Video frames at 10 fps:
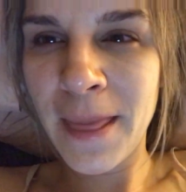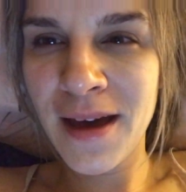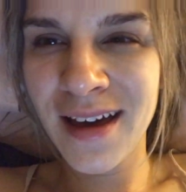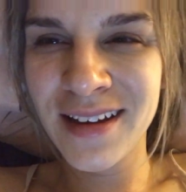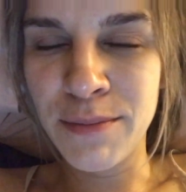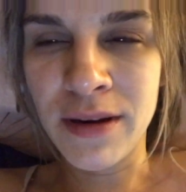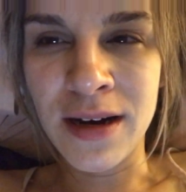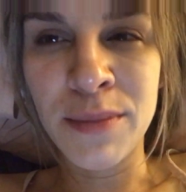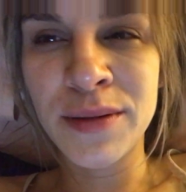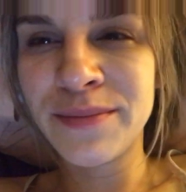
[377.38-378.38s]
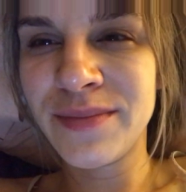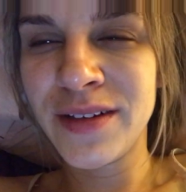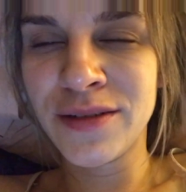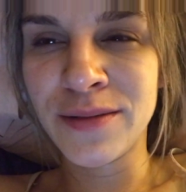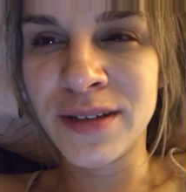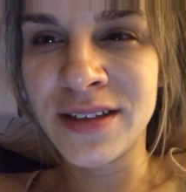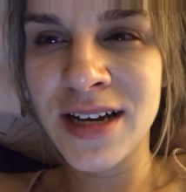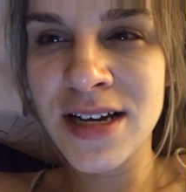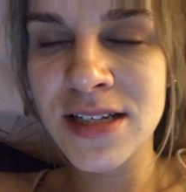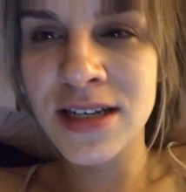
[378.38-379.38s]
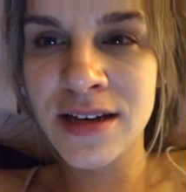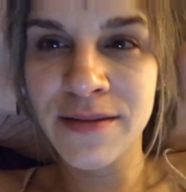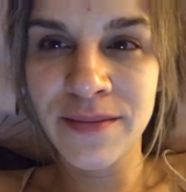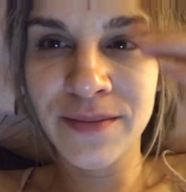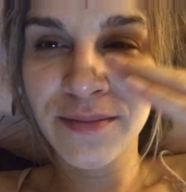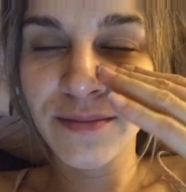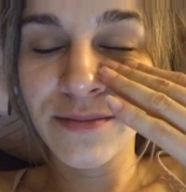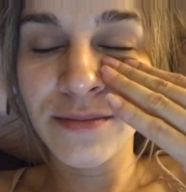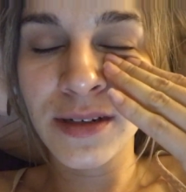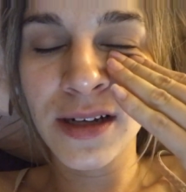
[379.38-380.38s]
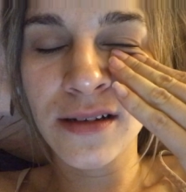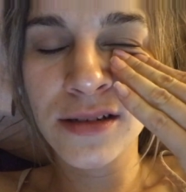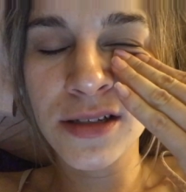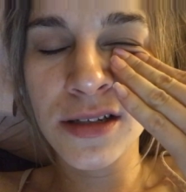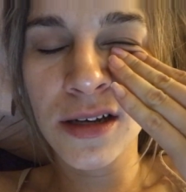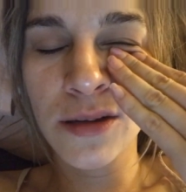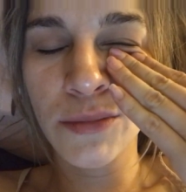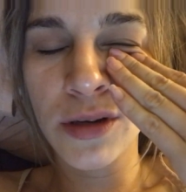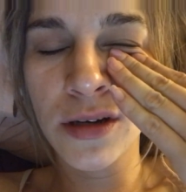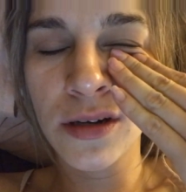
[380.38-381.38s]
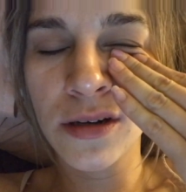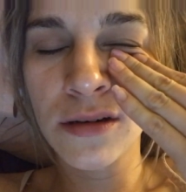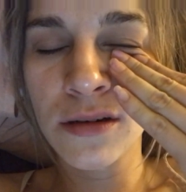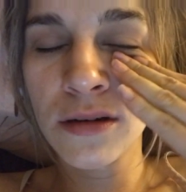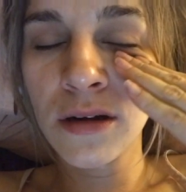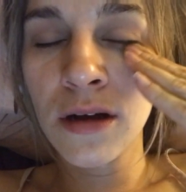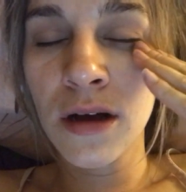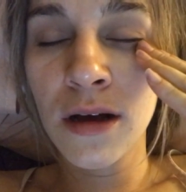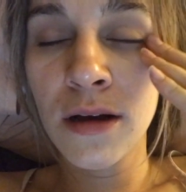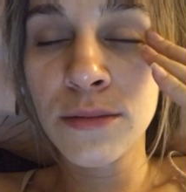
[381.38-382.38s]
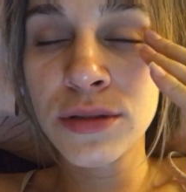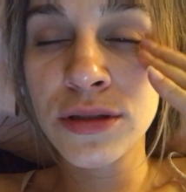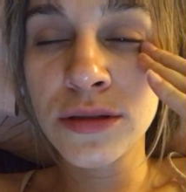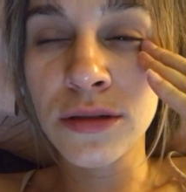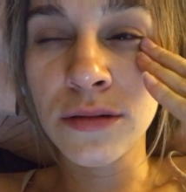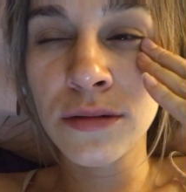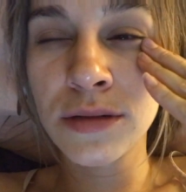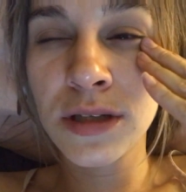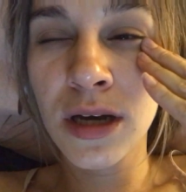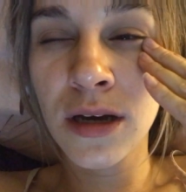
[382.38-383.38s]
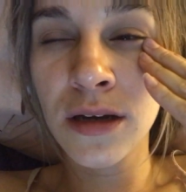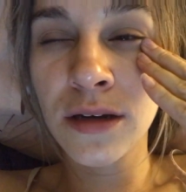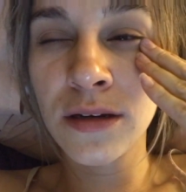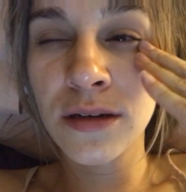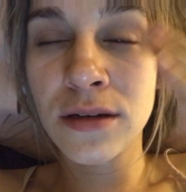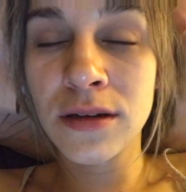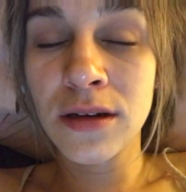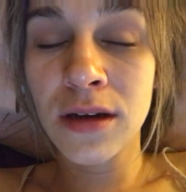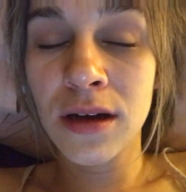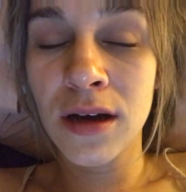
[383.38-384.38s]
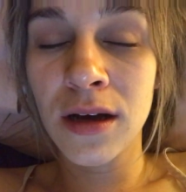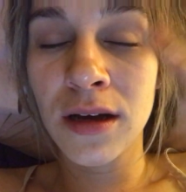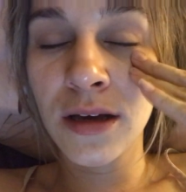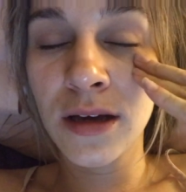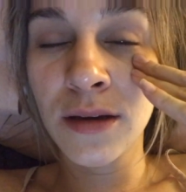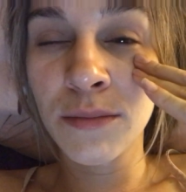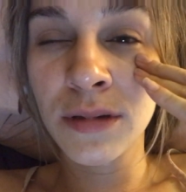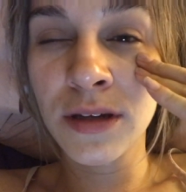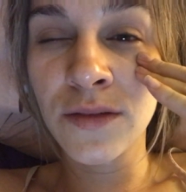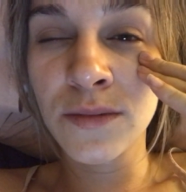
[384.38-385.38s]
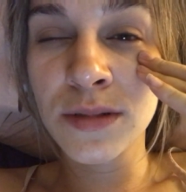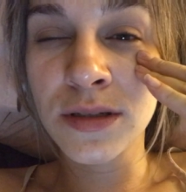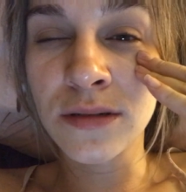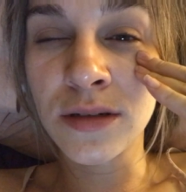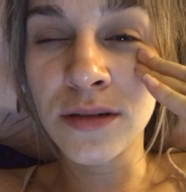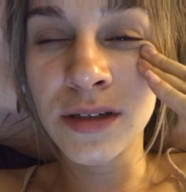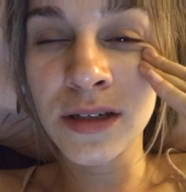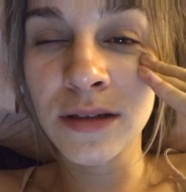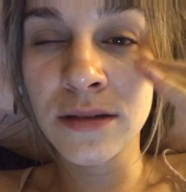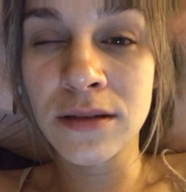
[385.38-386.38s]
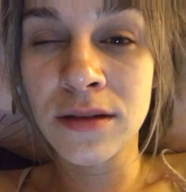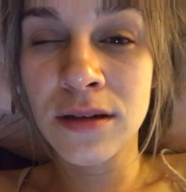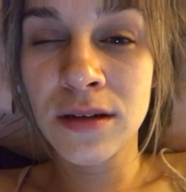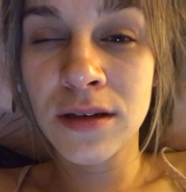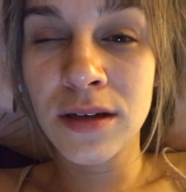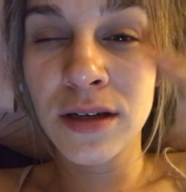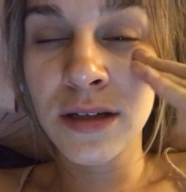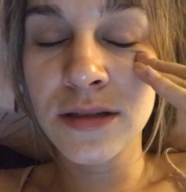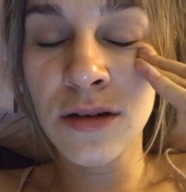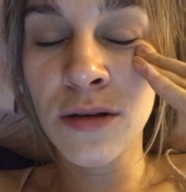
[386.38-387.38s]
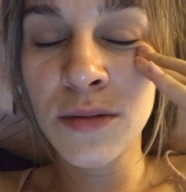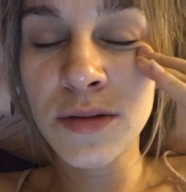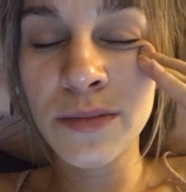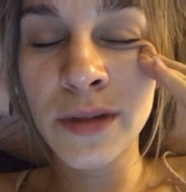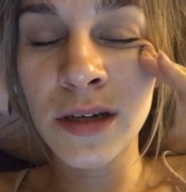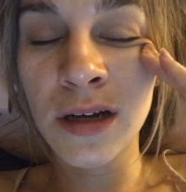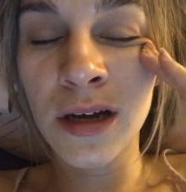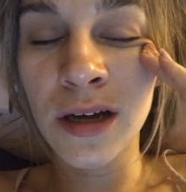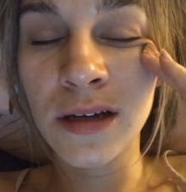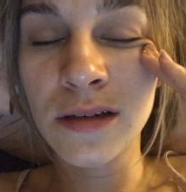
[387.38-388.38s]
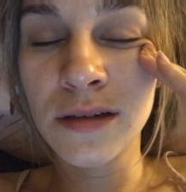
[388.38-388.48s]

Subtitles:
I had to pop them. They were real nasty. But now they're just getting better. I'm so tired. I can't believe I'm still going. It's almost midnight.